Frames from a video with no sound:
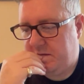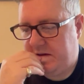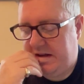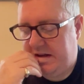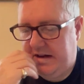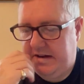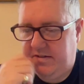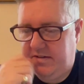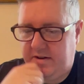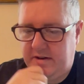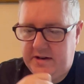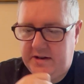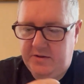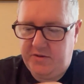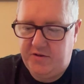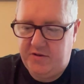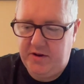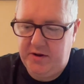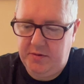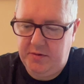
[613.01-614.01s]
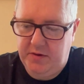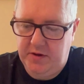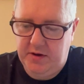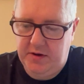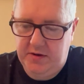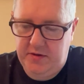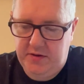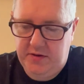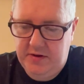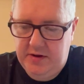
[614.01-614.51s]
it's an issue
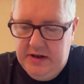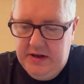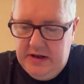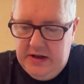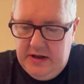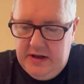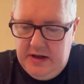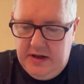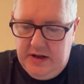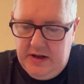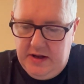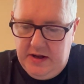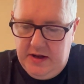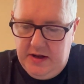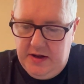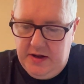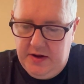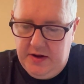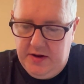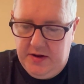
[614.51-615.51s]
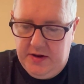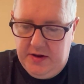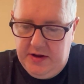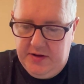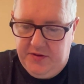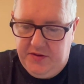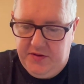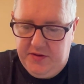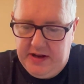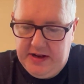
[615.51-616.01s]
that
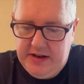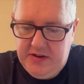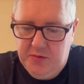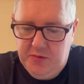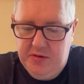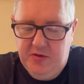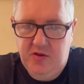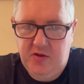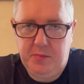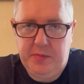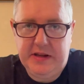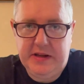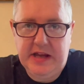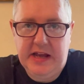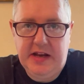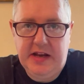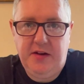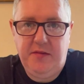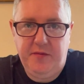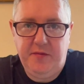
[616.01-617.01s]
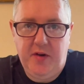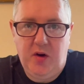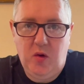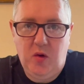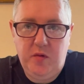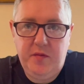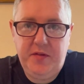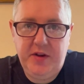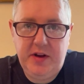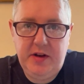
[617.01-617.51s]
as saints we should be getting
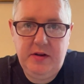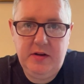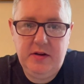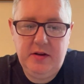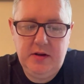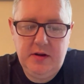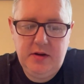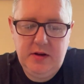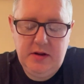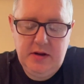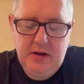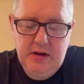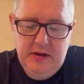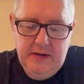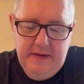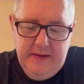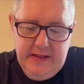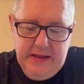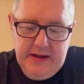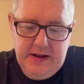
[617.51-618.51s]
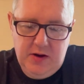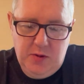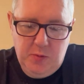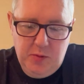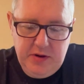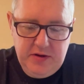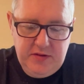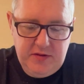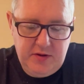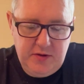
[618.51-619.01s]
involved in. And I
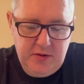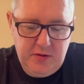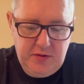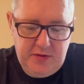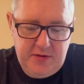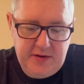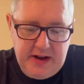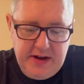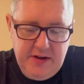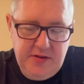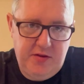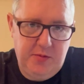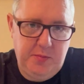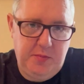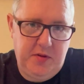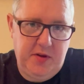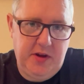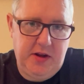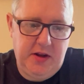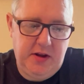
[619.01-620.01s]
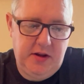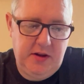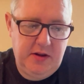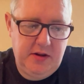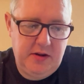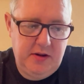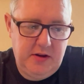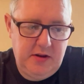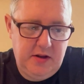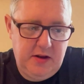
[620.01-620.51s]
wanted to say something
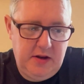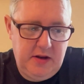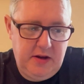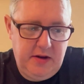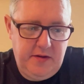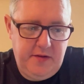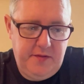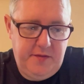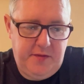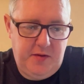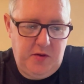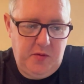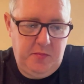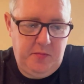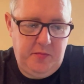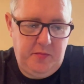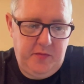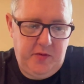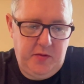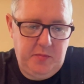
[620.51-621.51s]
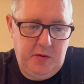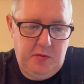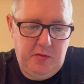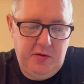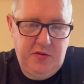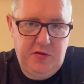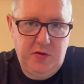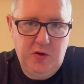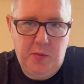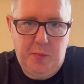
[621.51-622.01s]
from a
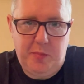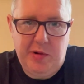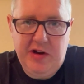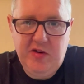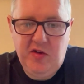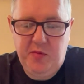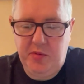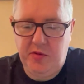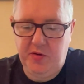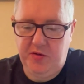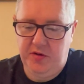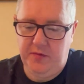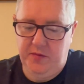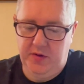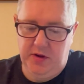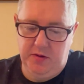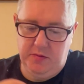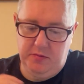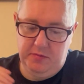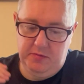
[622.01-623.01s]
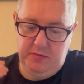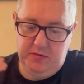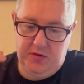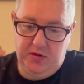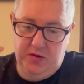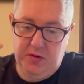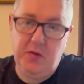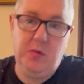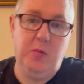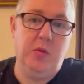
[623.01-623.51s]
restored branch point of view
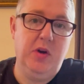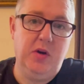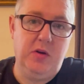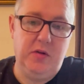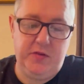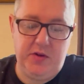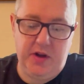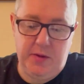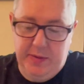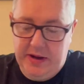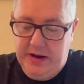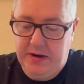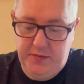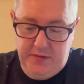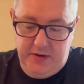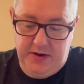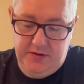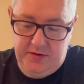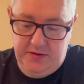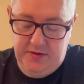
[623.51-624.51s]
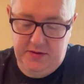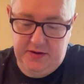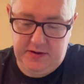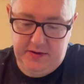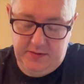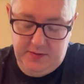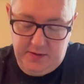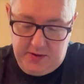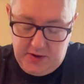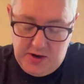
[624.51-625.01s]
to the world about this,
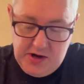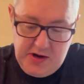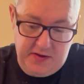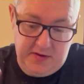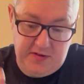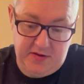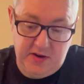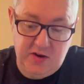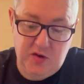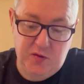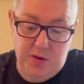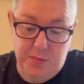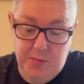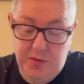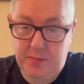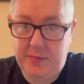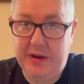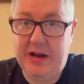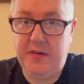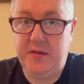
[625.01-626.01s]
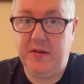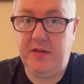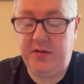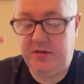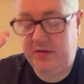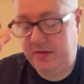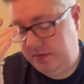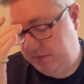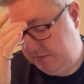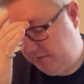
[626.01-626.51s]
not only this interview, but about this